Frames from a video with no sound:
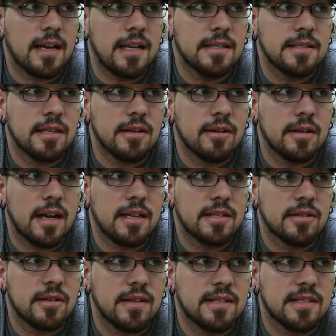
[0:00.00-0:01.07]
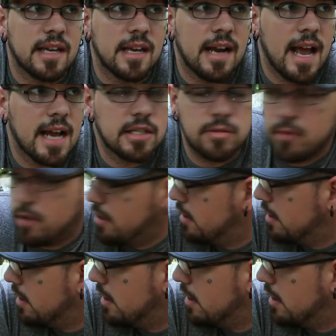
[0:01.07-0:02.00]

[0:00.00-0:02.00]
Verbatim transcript: easier and nicer than say an axe would,